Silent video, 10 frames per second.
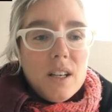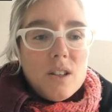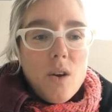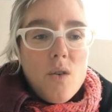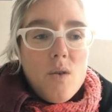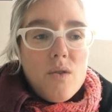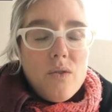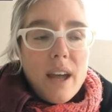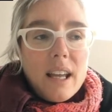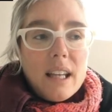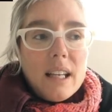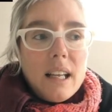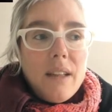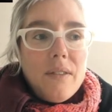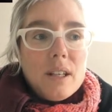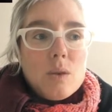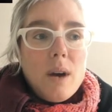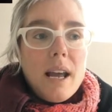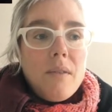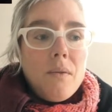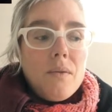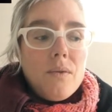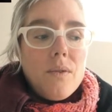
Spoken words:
So like in this way,